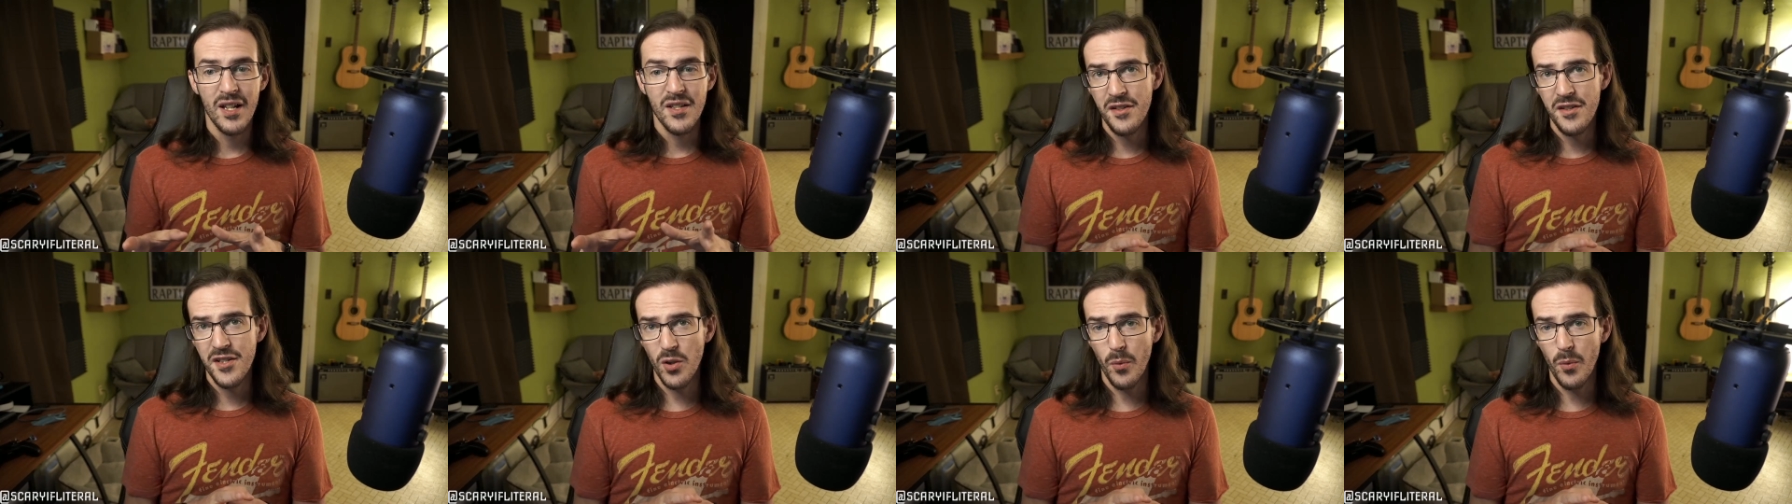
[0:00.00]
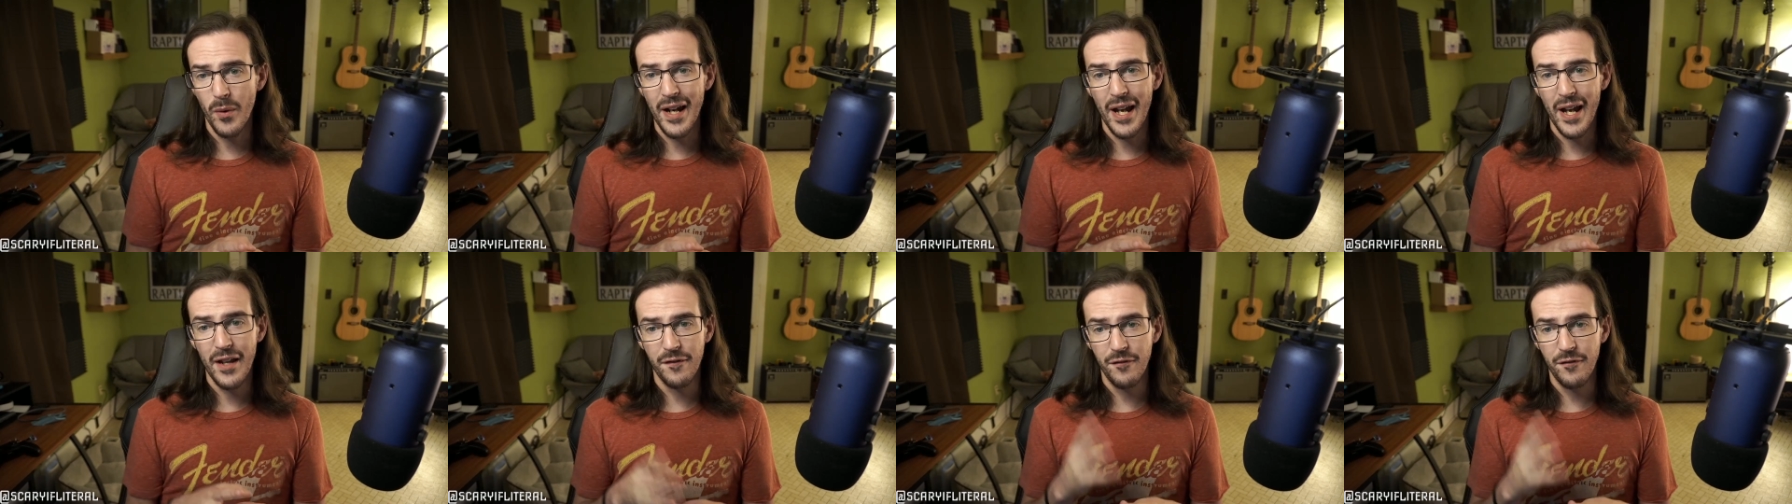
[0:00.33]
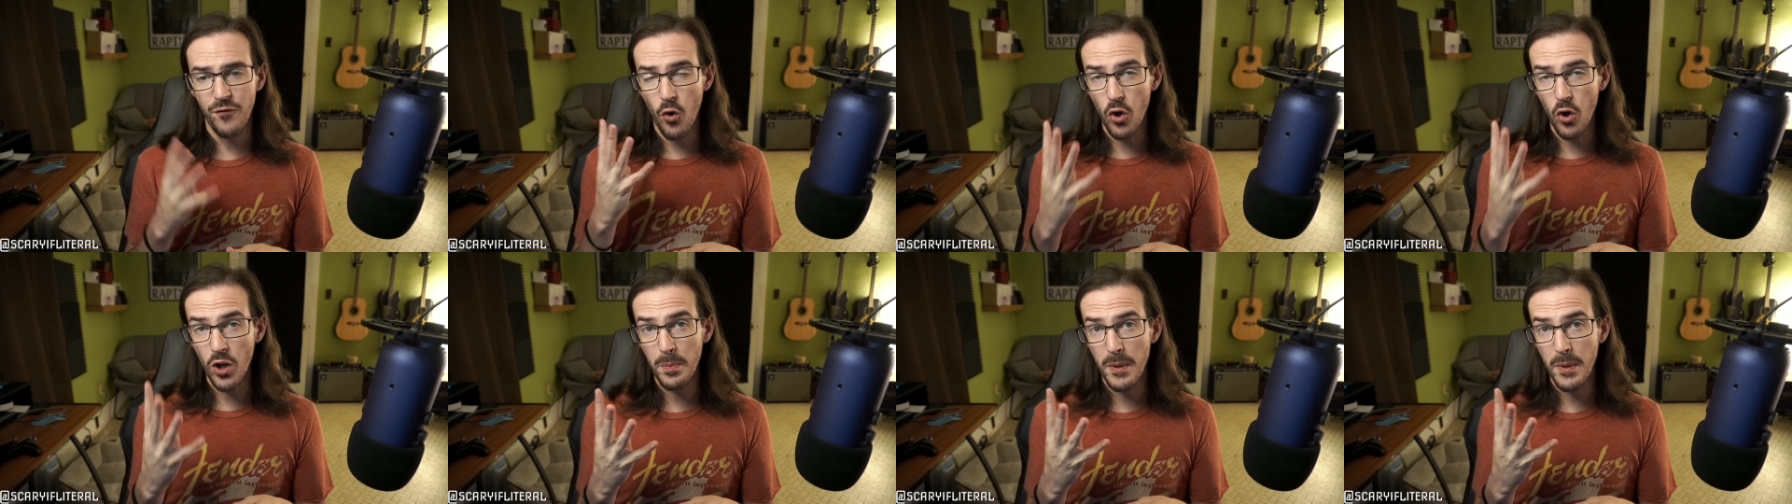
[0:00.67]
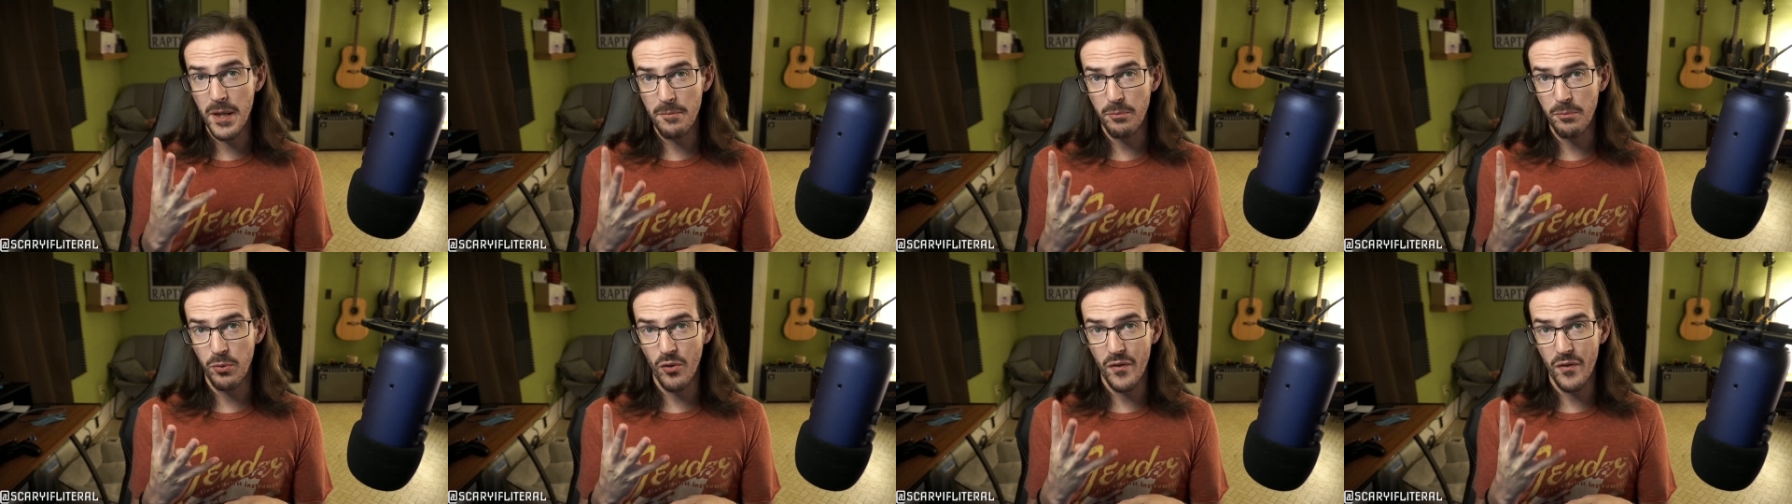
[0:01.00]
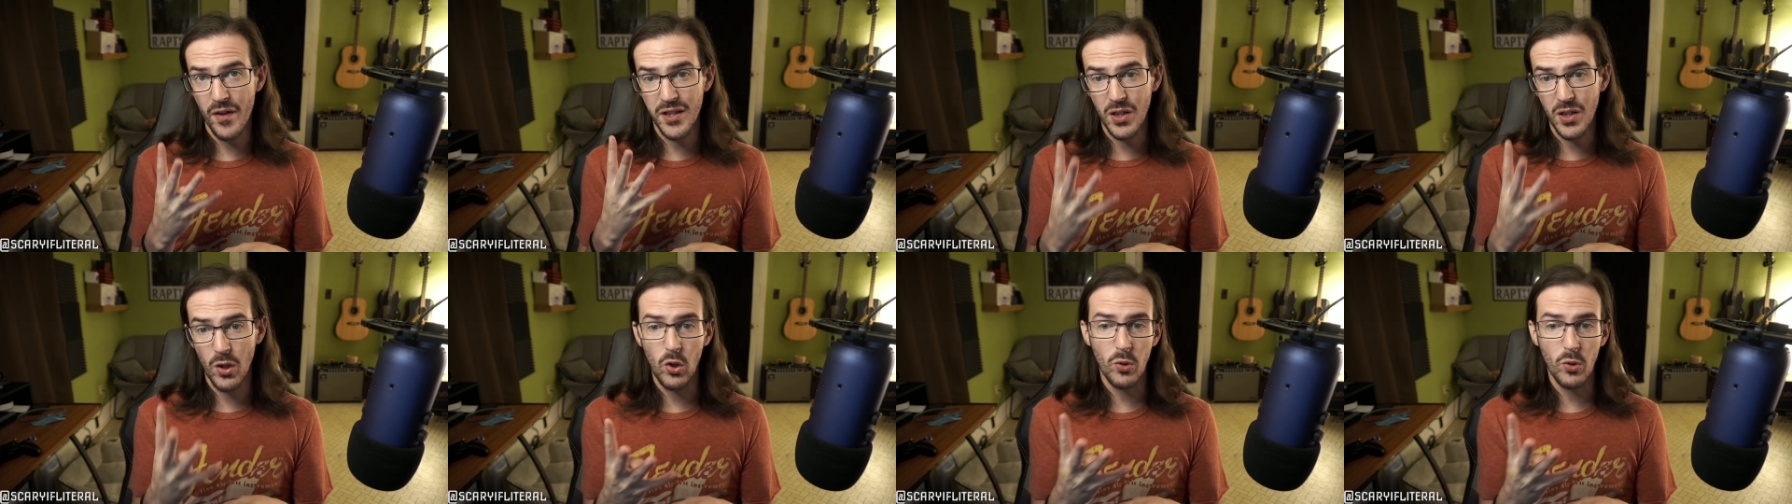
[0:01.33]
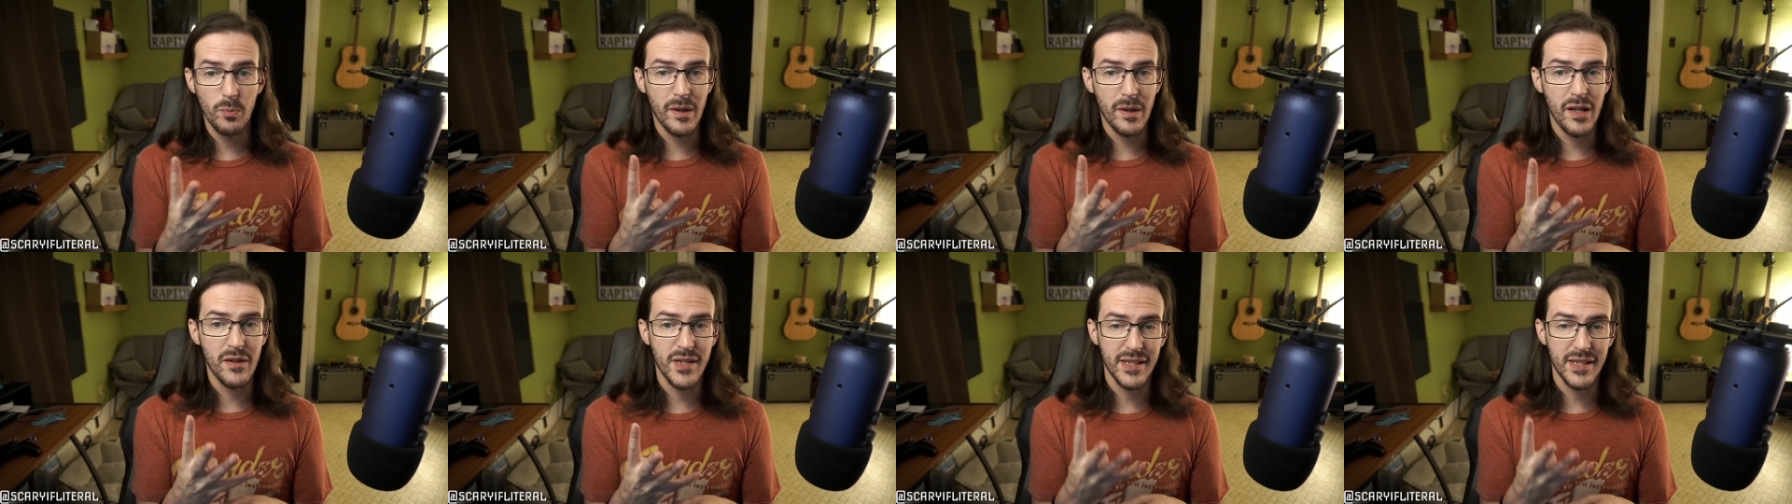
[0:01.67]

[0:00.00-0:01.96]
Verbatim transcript: So I had four people that told me